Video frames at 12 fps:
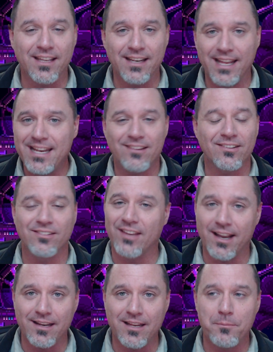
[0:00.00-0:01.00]
any
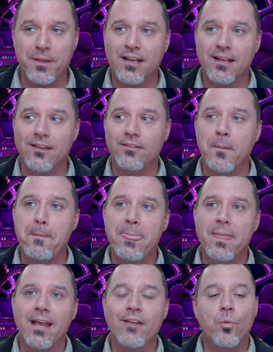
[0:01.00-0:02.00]
society, because
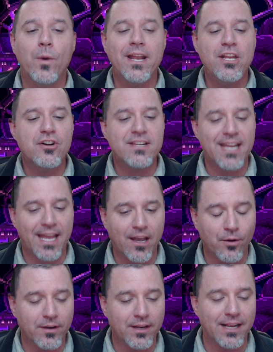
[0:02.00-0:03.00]
it's when you're
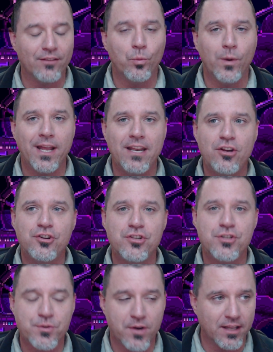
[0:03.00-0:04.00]
down, it's when you're
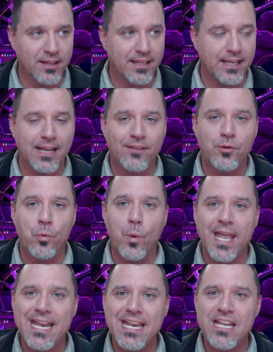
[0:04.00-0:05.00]
struggling, it's
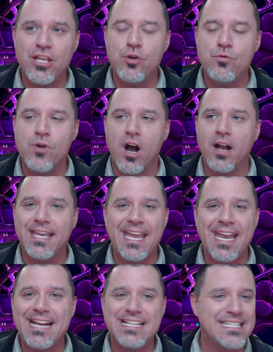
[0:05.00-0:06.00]
when you
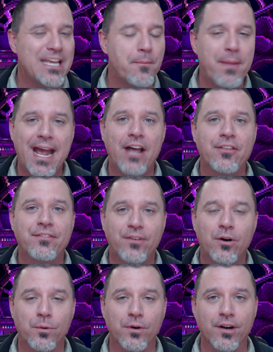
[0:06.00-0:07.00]
can't see a path
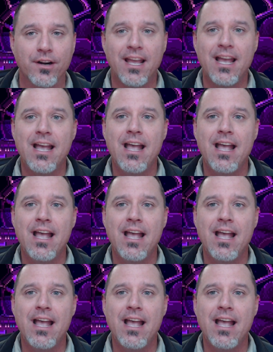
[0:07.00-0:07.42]
forward